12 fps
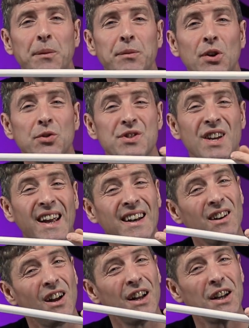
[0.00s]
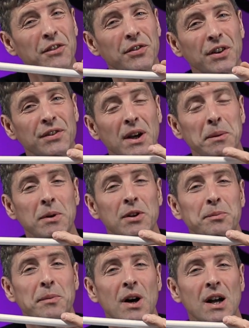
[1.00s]
So tent lining, for example, is
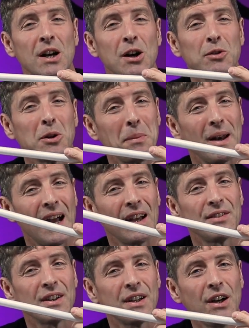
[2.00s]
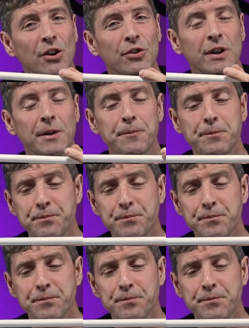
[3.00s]
mylar with a plastic coating.